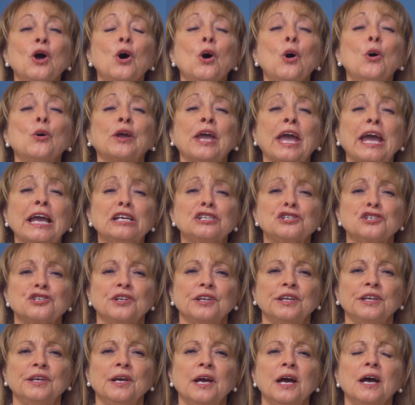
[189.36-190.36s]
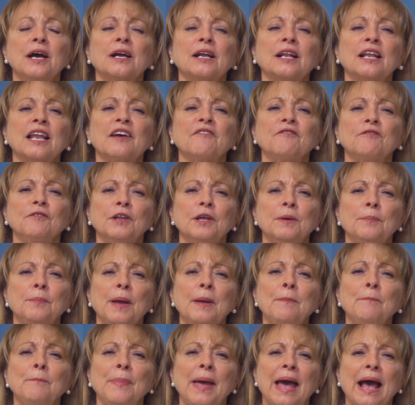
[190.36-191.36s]
Occasionally, a cleft lip
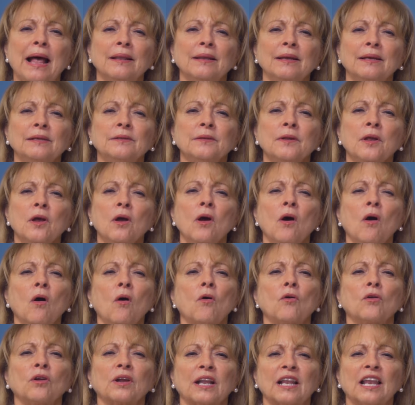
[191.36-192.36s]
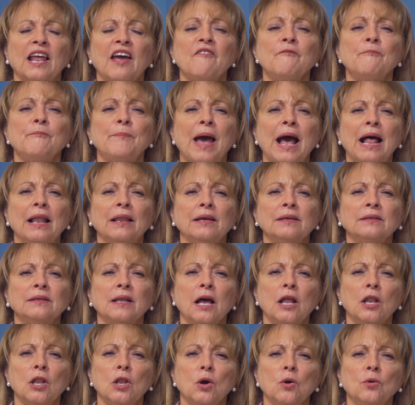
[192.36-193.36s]
and palate or cleft
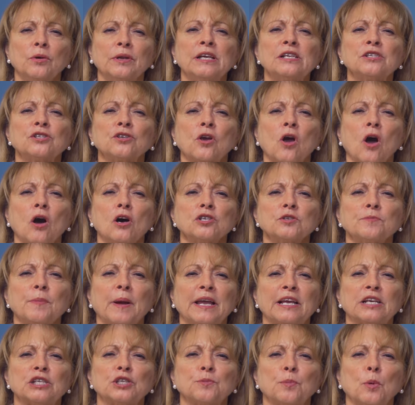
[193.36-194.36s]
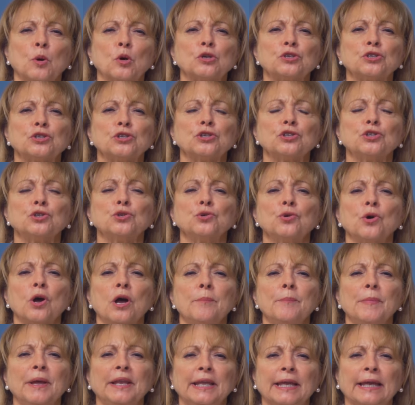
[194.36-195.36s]
palate alone is caused by exposure to
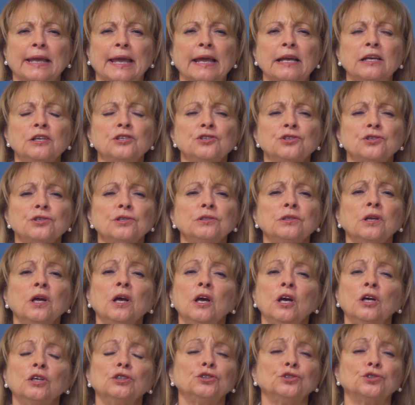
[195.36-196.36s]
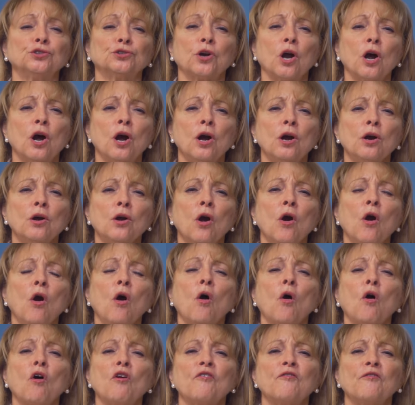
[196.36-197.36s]
a medication, drug,
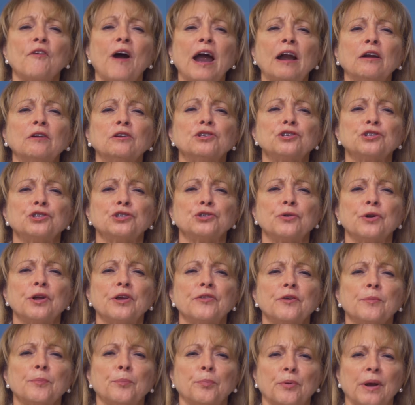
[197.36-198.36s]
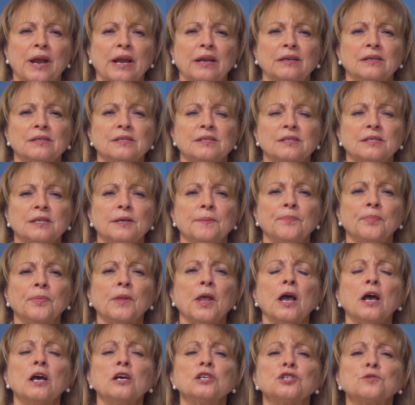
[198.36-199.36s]
or virus during the pregnancy.
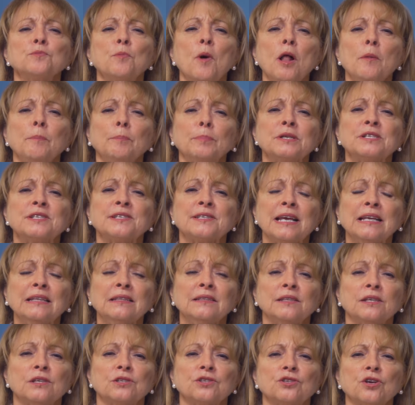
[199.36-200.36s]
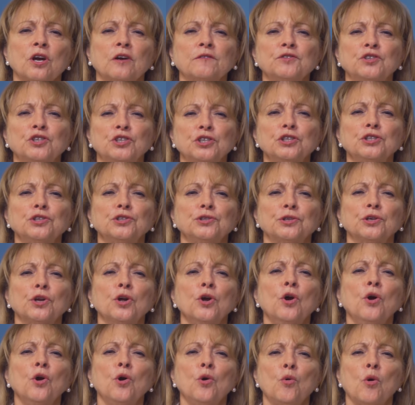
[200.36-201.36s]
A small percentage of children
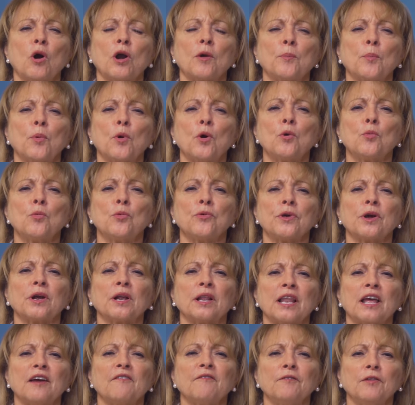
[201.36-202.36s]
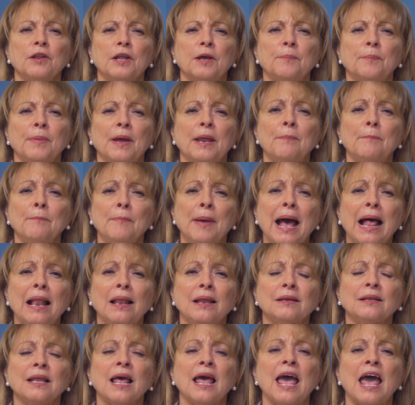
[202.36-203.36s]
who are born with a cleft lip and
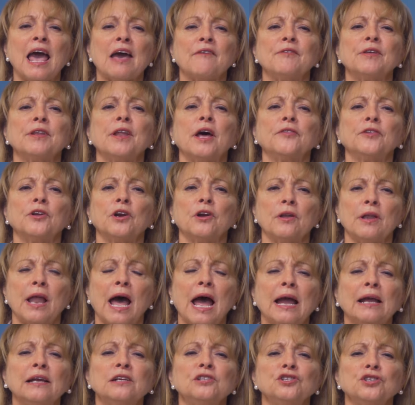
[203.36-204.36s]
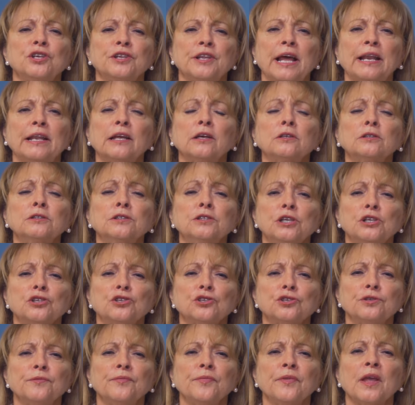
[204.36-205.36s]
palate have an underlying genetic
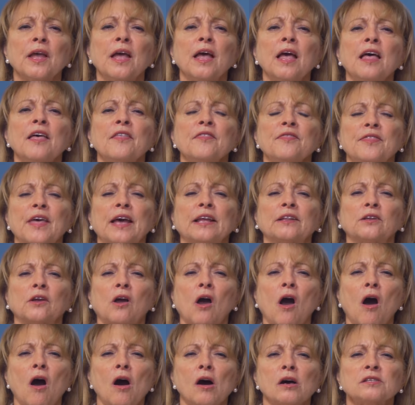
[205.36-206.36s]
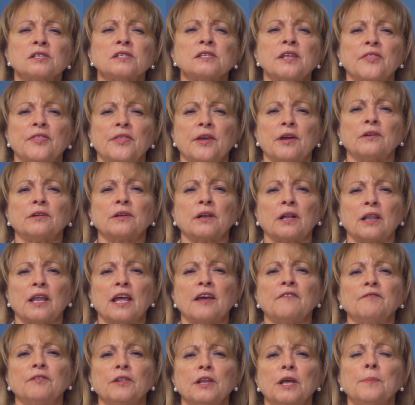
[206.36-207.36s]
condition that caused their
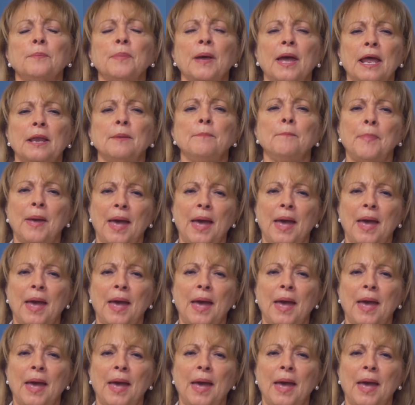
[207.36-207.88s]
cleft lip and